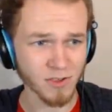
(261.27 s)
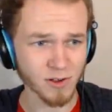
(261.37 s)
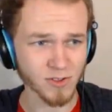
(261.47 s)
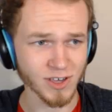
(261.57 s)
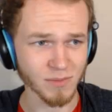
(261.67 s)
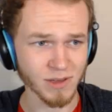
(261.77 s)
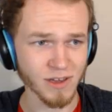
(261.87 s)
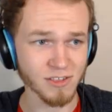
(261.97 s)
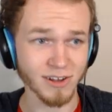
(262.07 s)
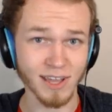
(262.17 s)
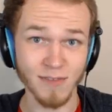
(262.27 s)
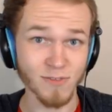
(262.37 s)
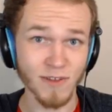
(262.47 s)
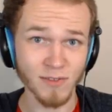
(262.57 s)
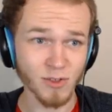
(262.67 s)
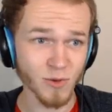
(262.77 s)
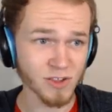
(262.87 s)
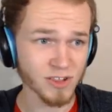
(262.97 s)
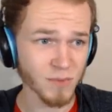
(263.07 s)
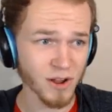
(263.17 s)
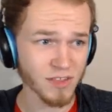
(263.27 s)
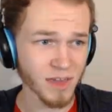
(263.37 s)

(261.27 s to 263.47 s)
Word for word: searching because, you know, you have to find those question marks.